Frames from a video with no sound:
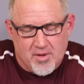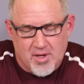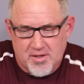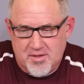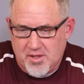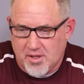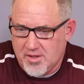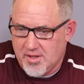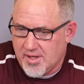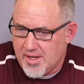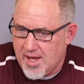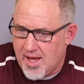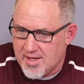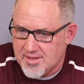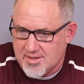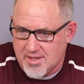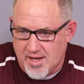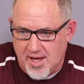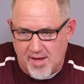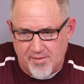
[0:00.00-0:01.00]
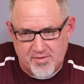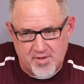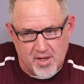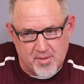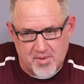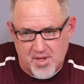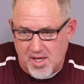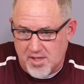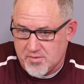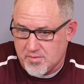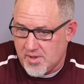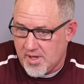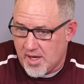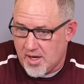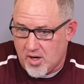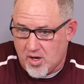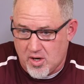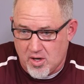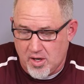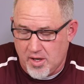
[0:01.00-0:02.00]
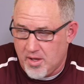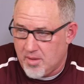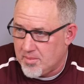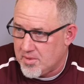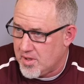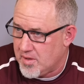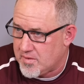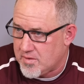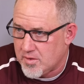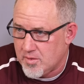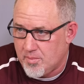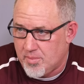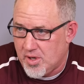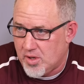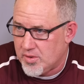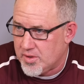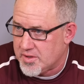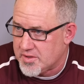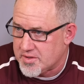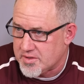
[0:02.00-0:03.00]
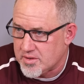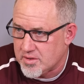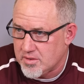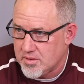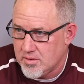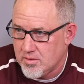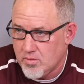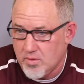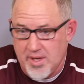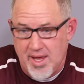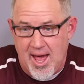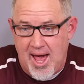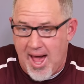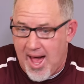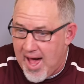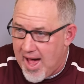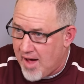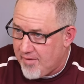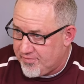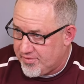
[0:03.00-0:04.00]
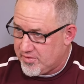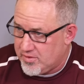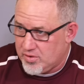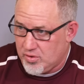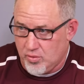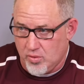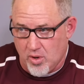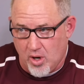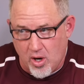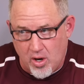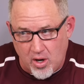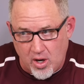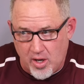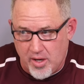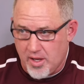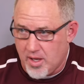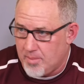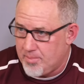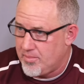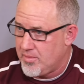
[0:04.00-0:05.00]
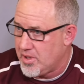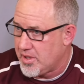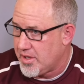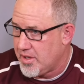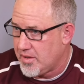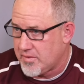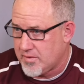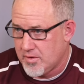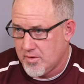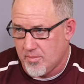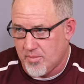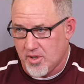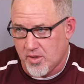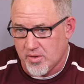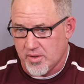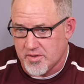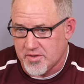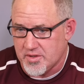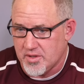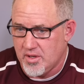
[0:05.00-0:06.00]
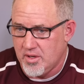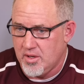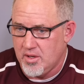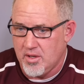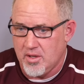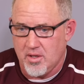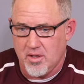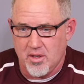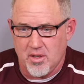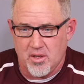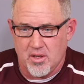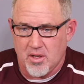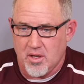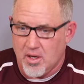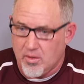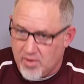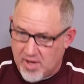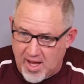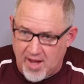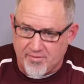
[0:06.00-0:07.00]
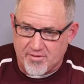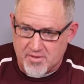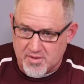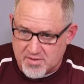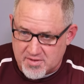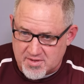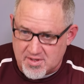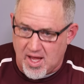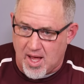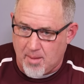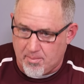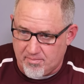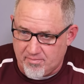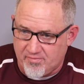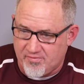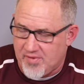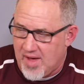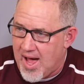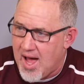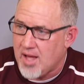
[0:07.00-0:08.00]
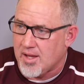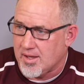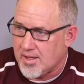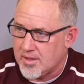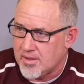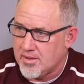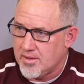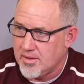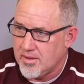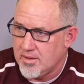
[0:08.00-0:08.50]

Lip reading: I told the guys at halftime, guys, we got to hurry up and get to the bonus. We have to hurry up and get to the bonus. And we have to stop fouling.